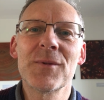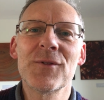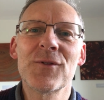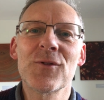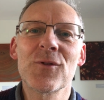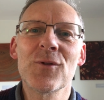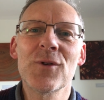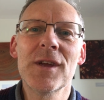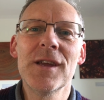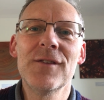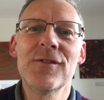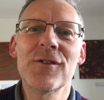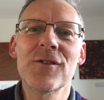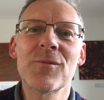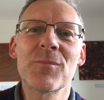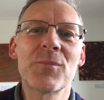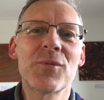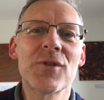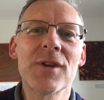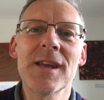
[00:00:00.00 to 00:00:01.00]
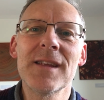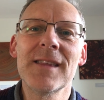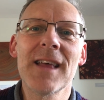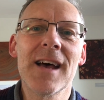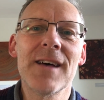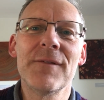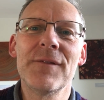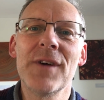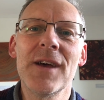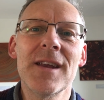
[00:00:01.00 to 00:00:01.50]
And so he just prayed
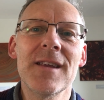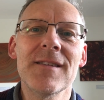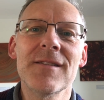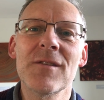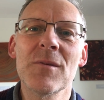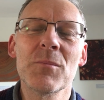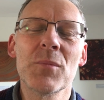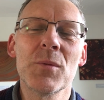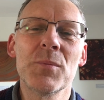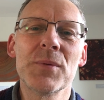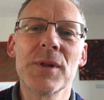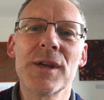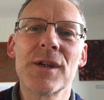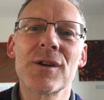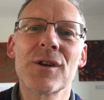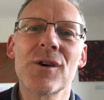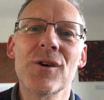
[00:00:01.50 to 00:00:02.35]
that very simple prayer,